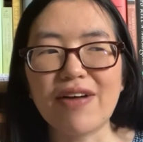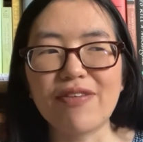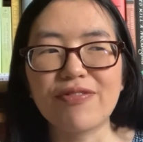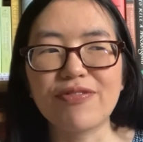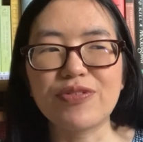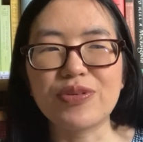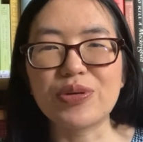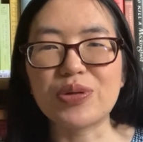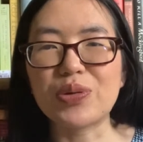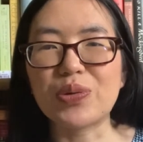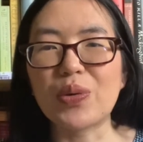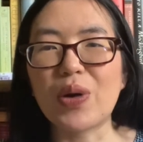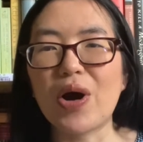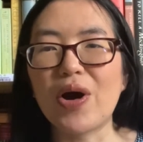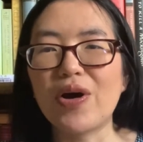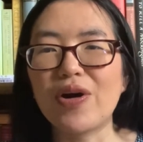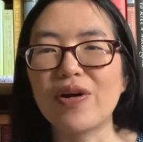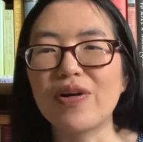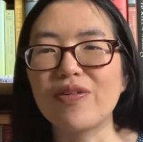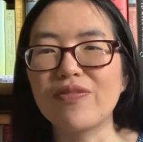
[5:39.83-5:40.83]
through
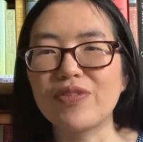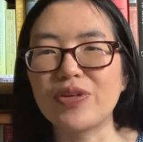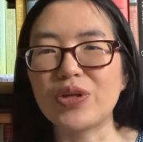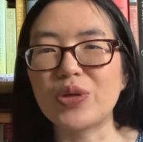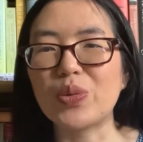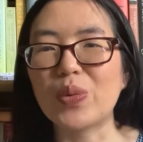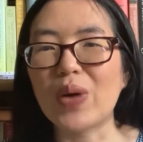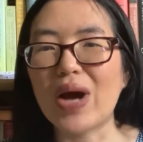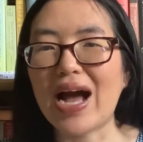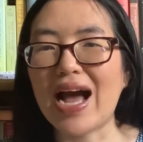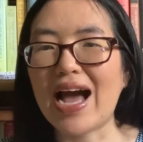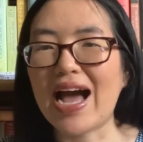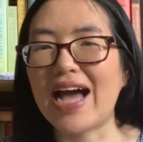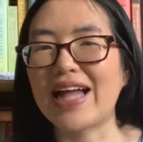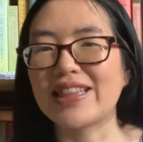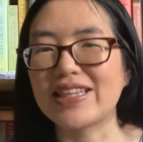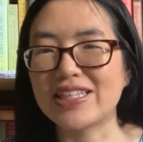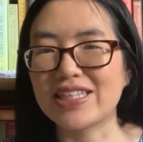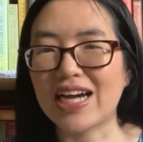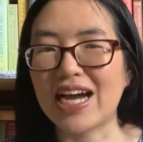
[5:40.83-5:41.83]
her view at
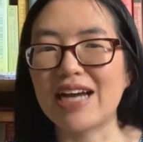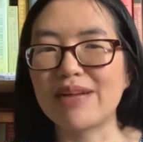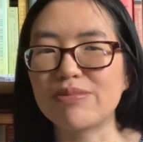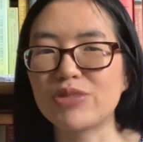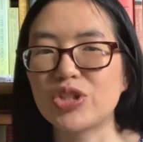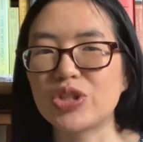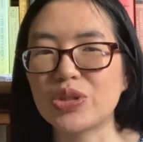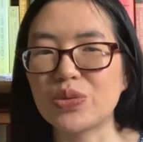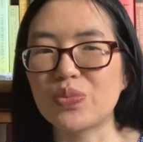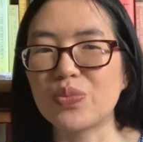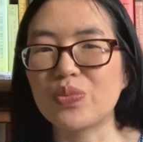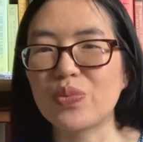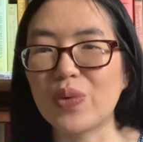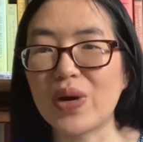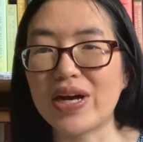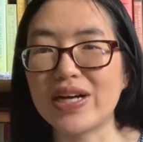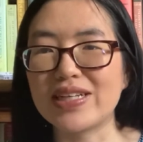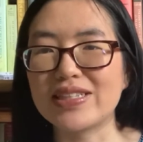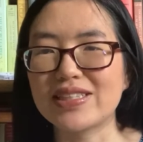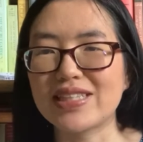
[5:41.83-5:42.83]
the time she
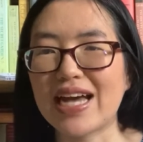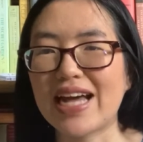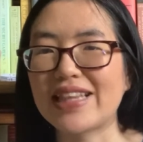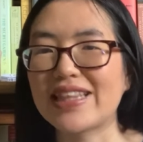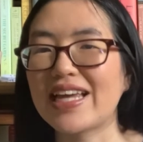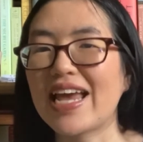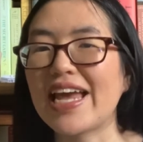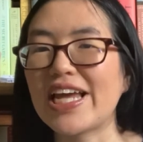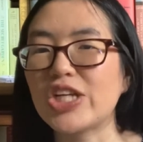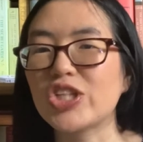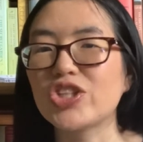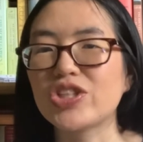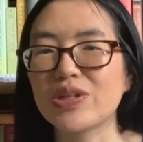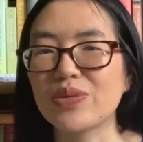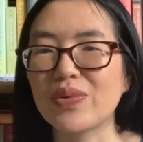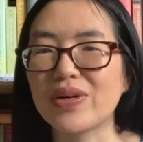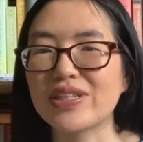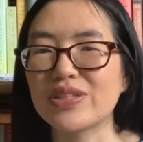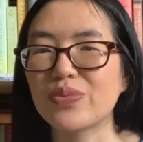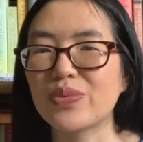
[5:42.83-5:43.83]
was, at the age she
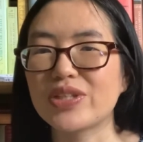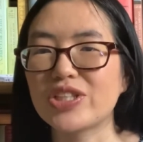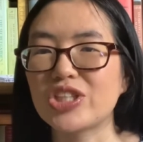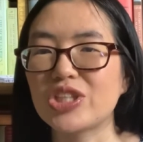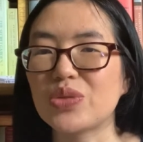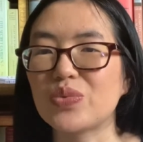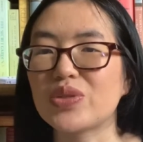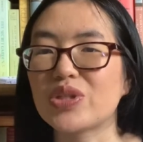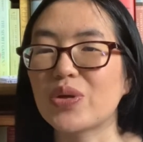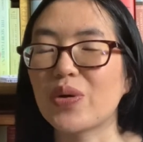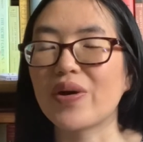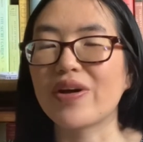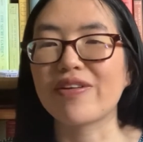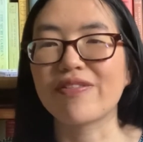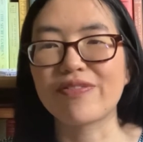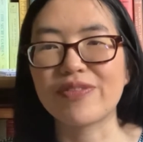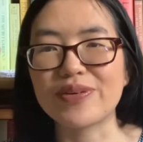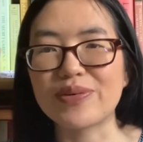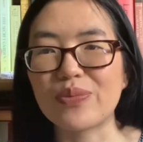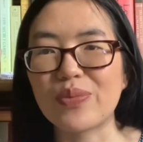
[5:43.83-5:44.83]
was when she was going
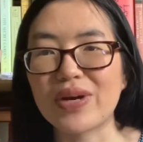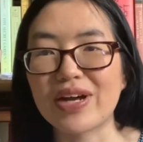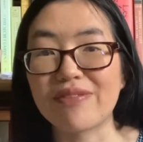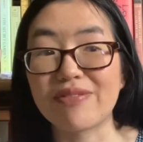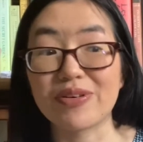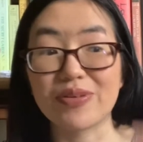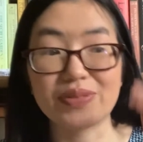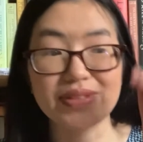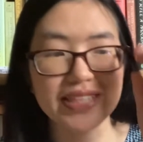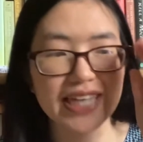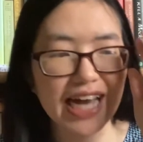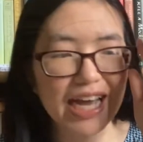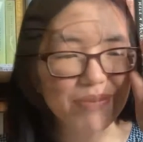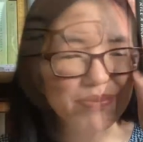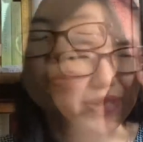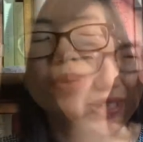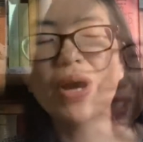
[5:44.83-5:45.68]
through whatever was happening.